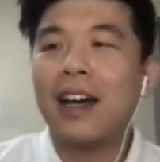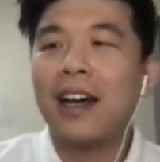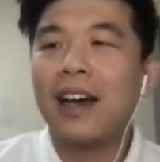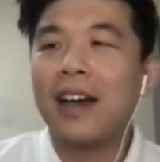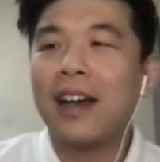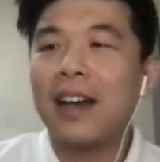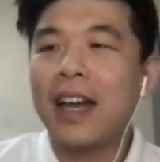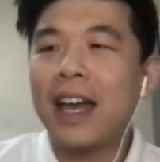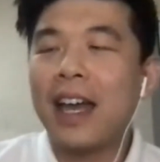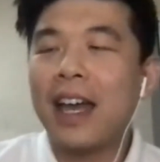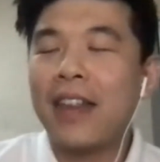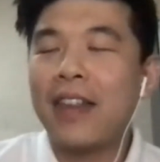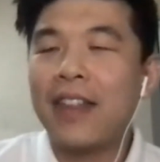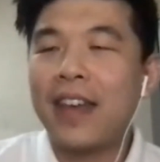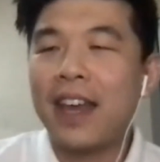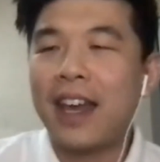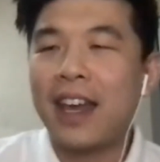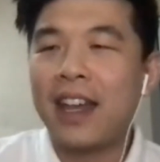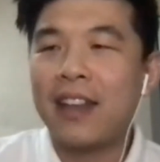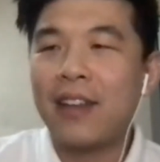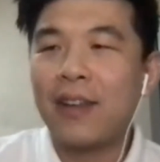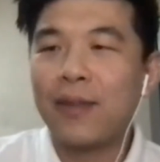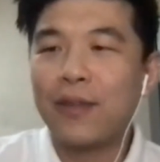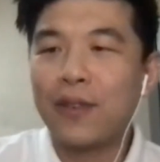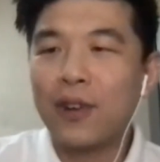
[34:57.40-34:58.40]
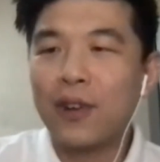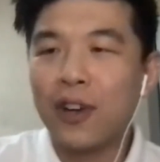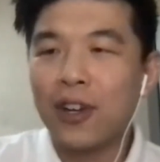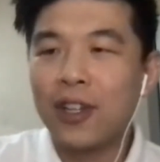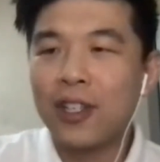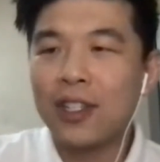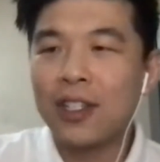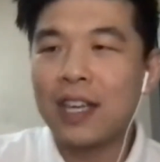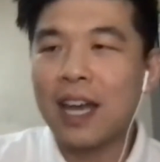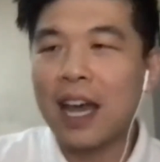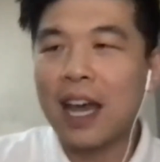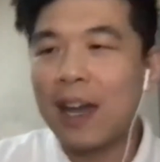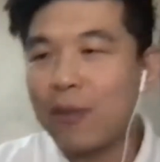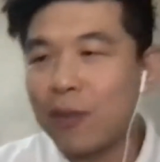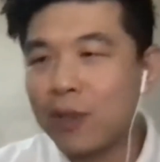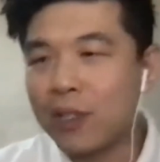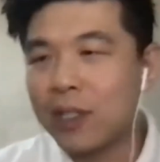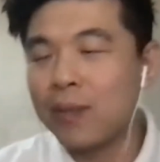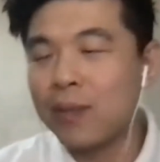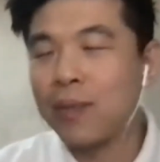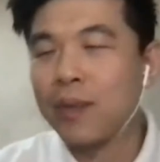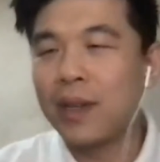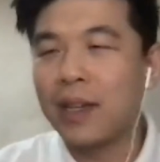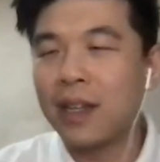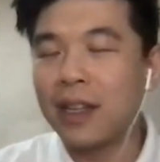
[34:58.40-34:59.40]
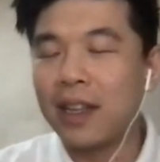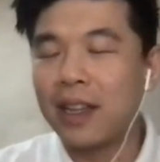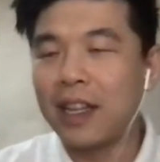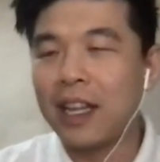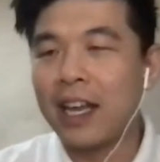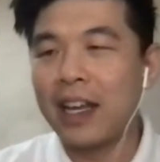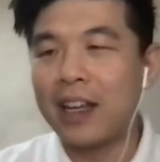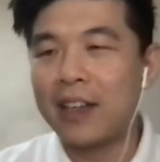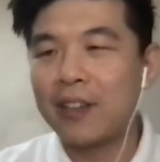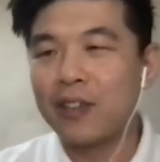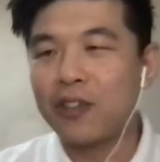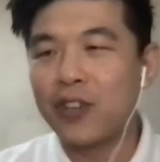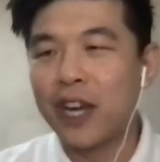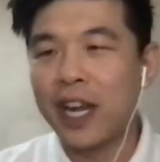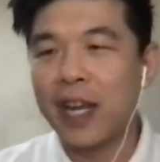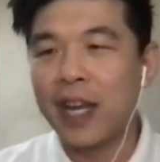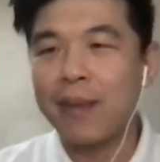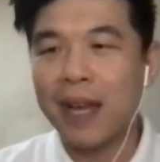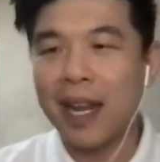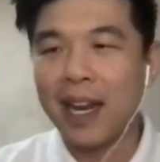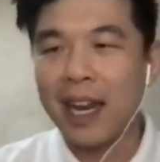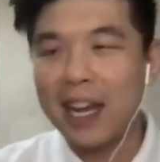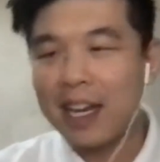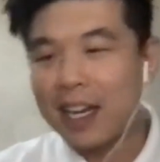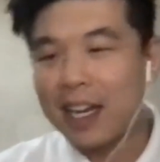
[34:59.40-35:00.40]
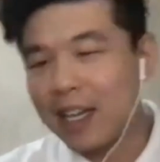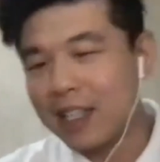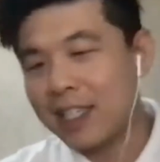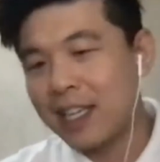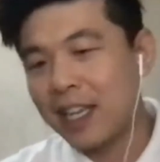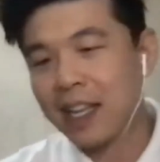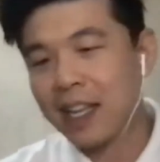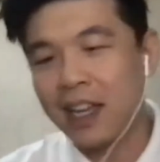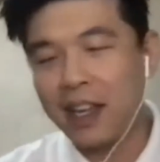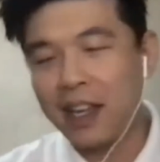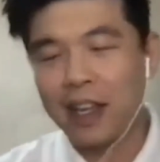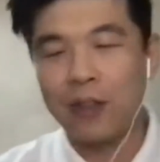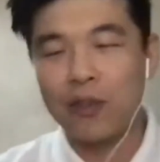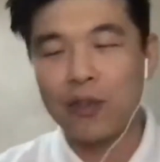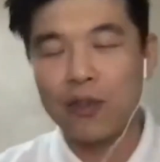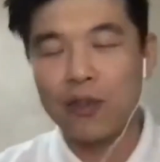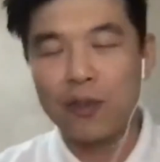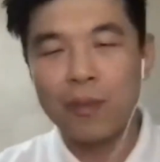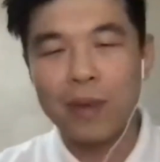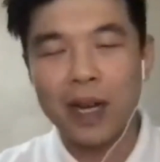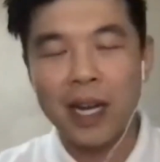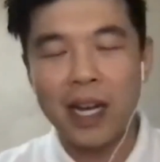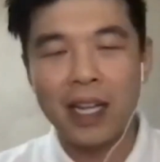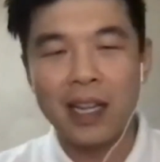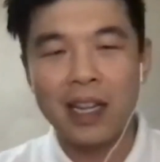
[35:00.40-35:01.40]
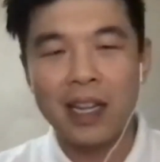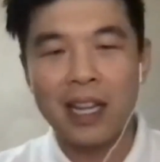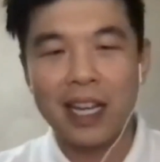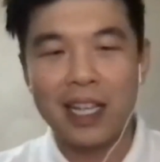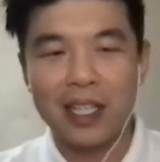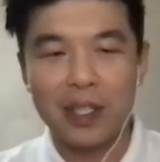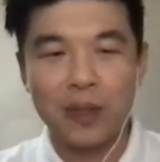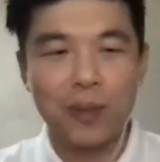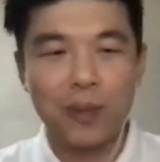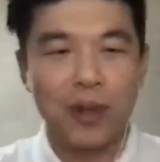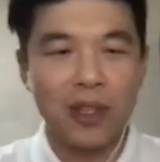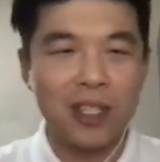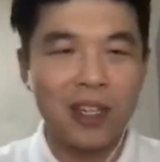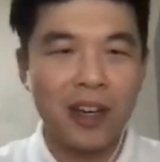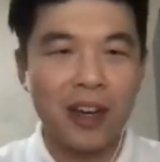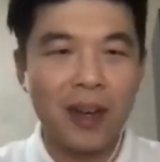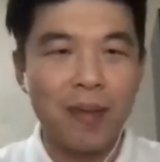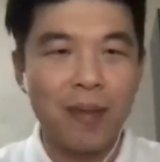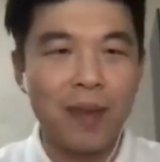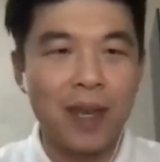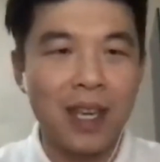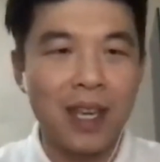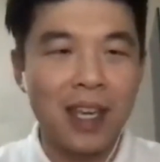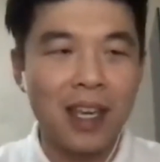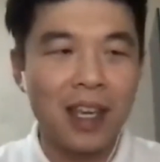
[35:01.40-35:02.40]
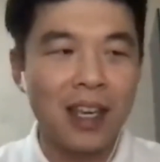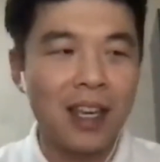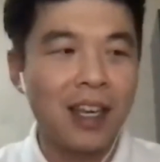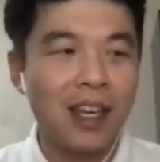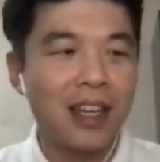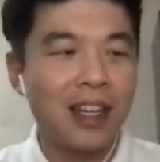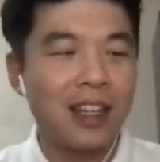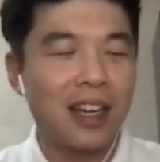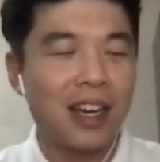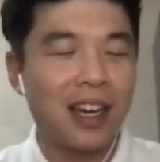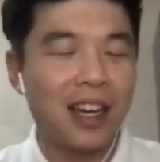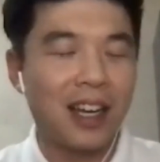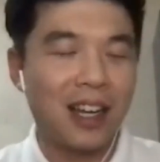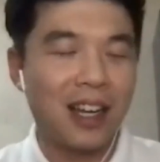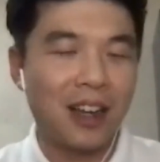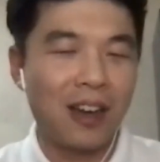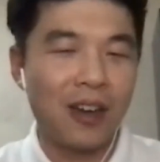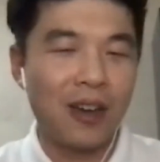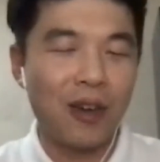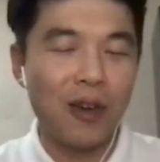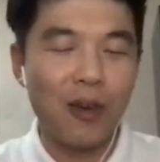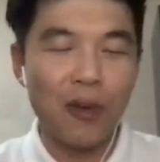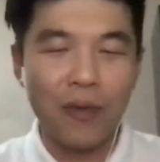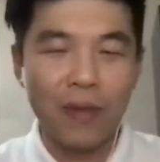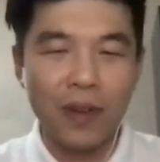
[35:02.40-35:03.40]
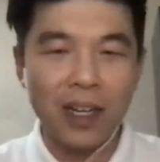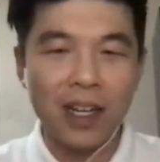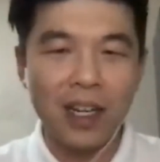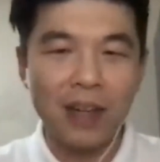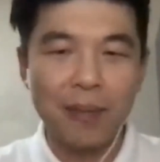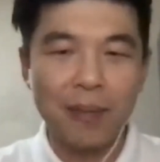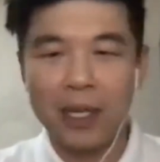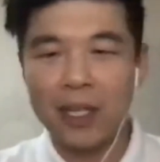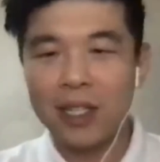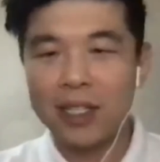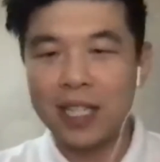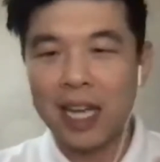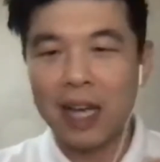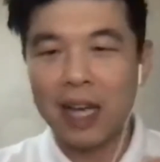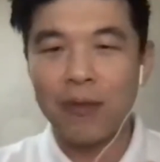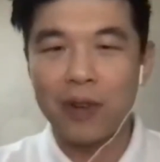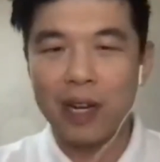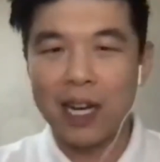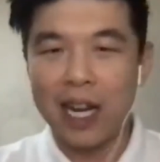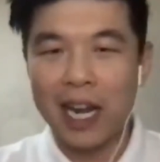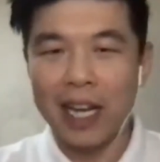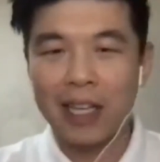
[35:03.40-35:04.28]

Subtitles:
And then of course I was like trying my luck. I said, hey, do you mind like sponsoring me over, because I would like